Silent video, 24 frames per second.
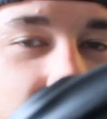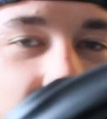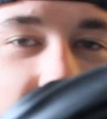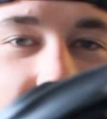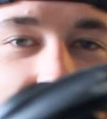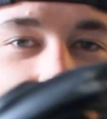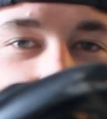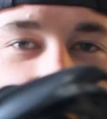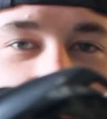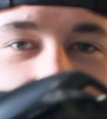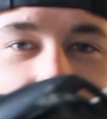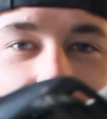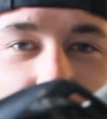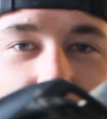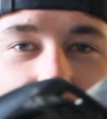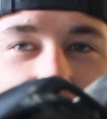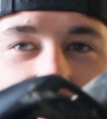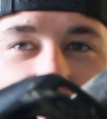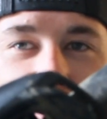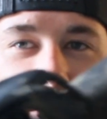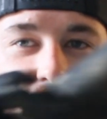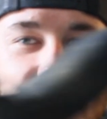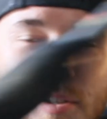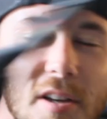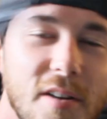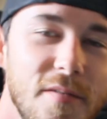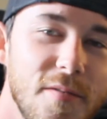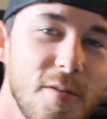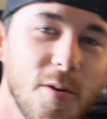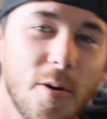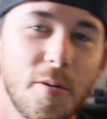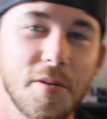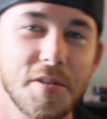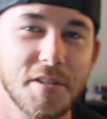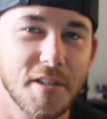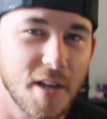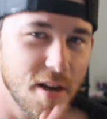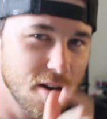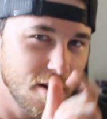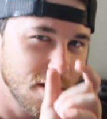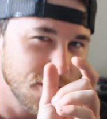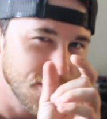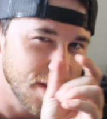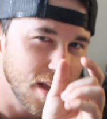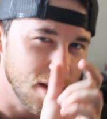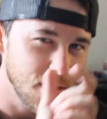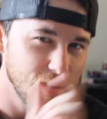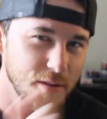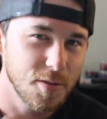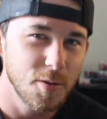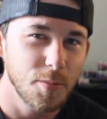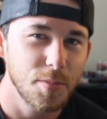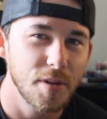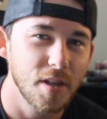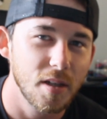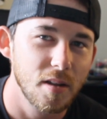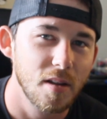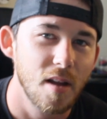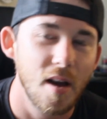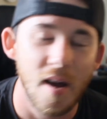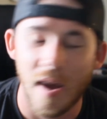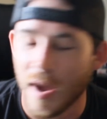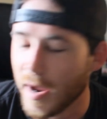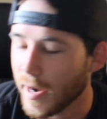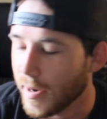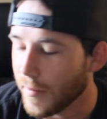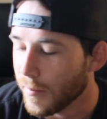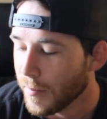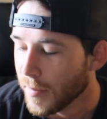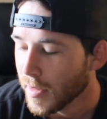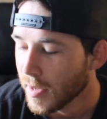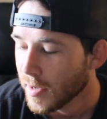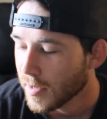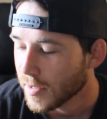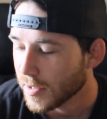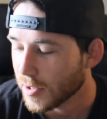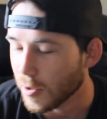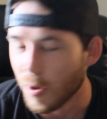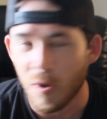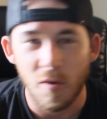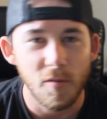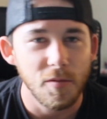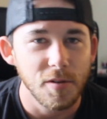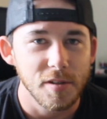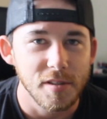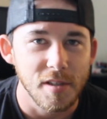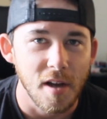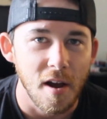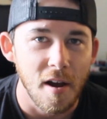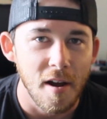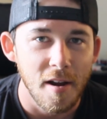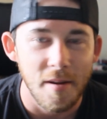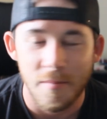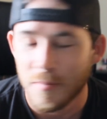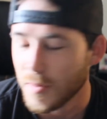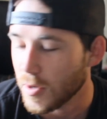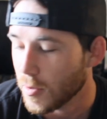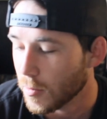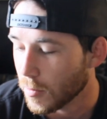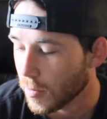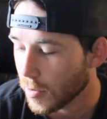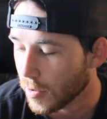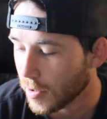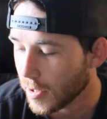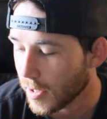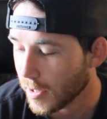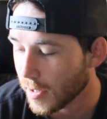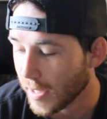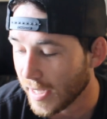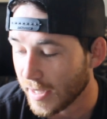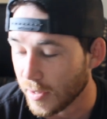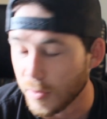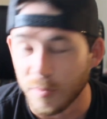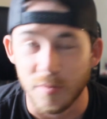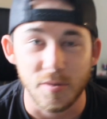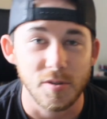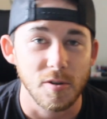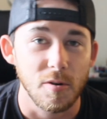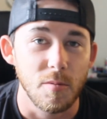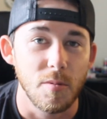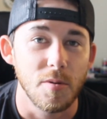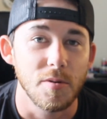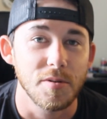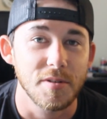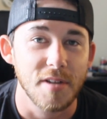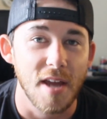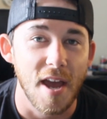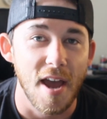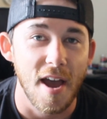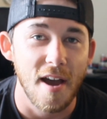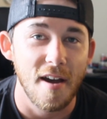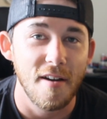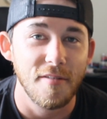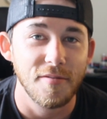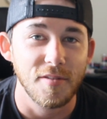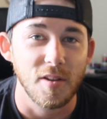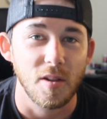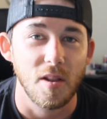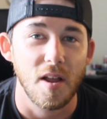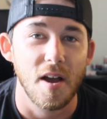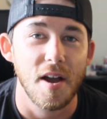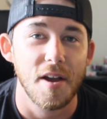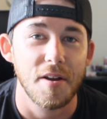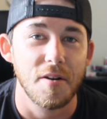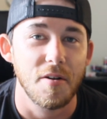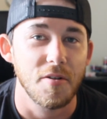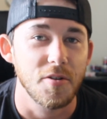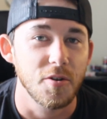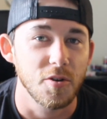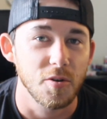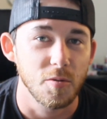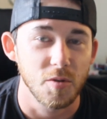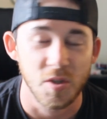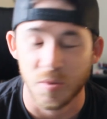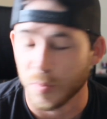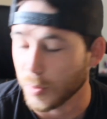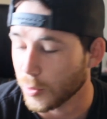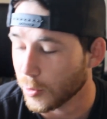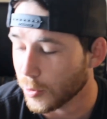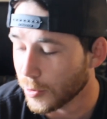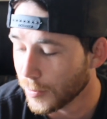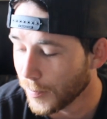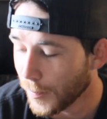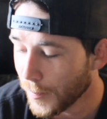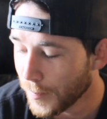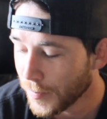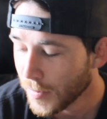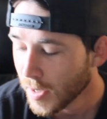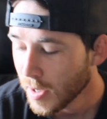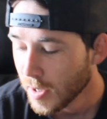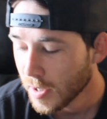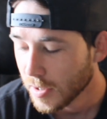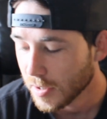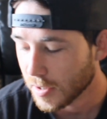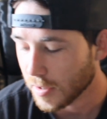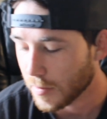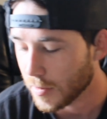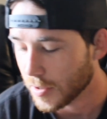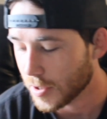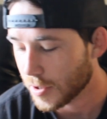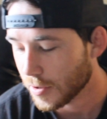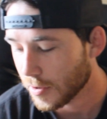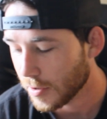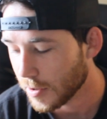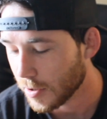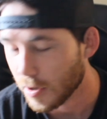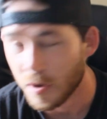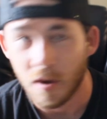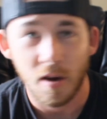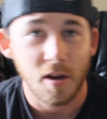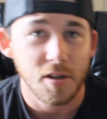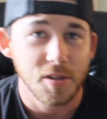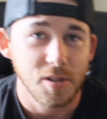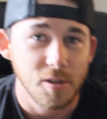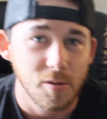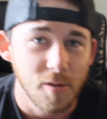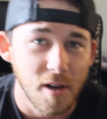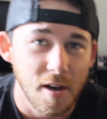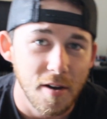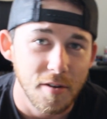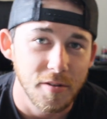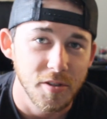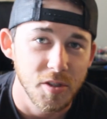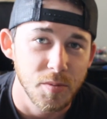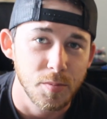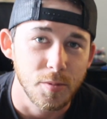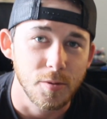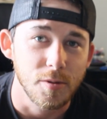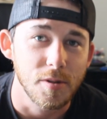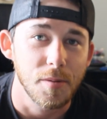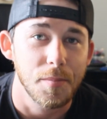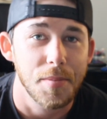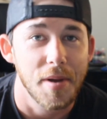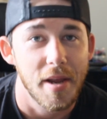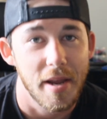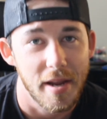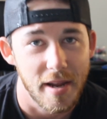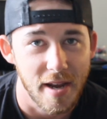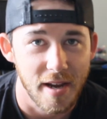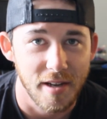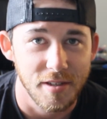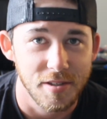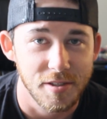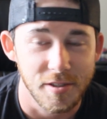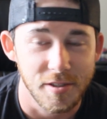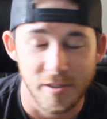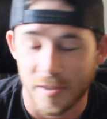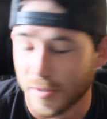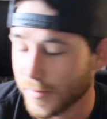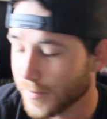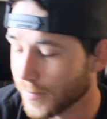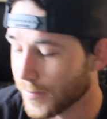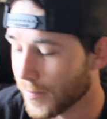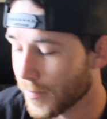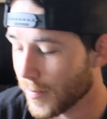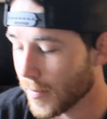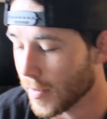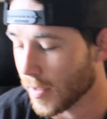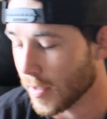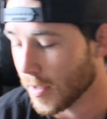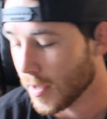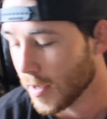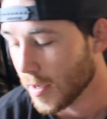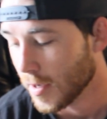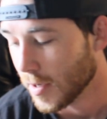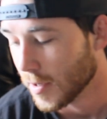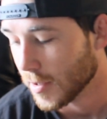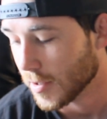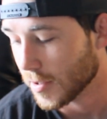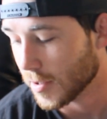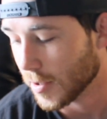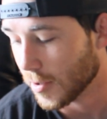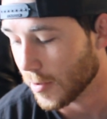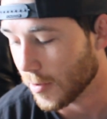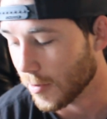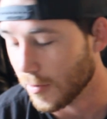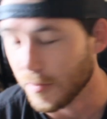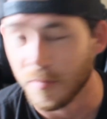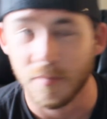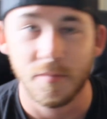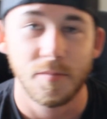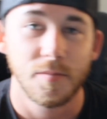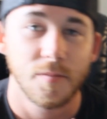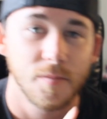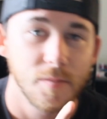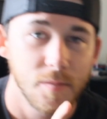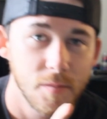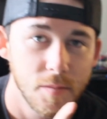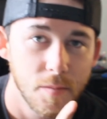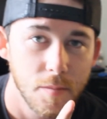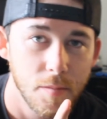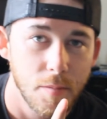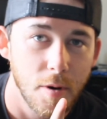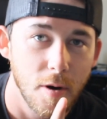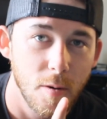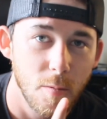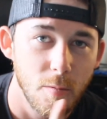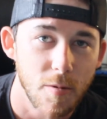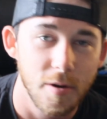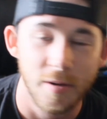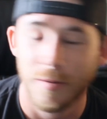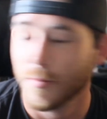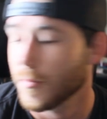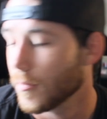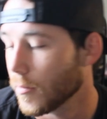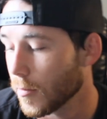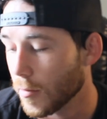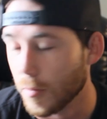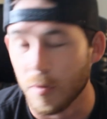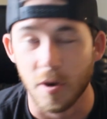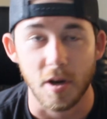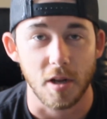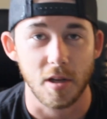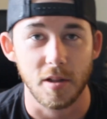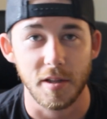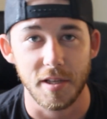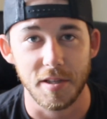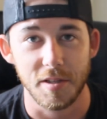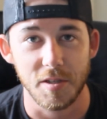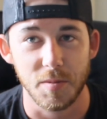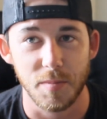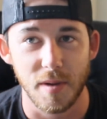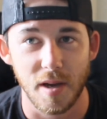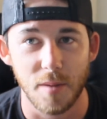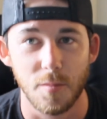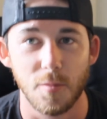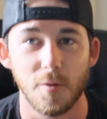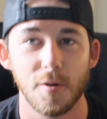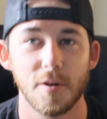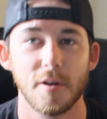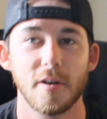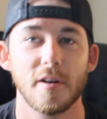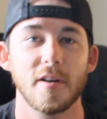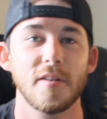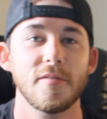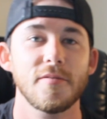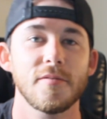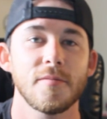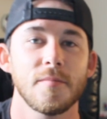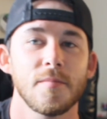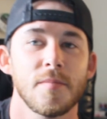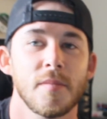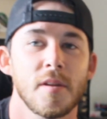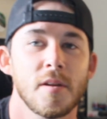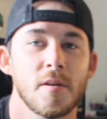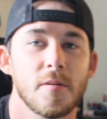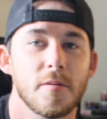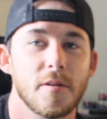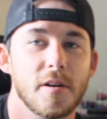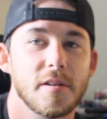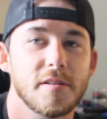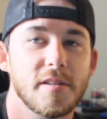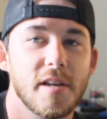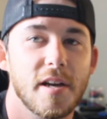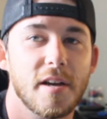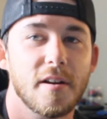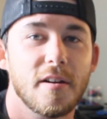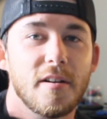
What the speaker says: on new lures and stuff, you're always taking off that little bit of line. So over time, you really lose almost half the line on your spool. So I'm going to show you also how to spool a baitcaster. So part one, we're going to clean this bad boy off. We're going to take it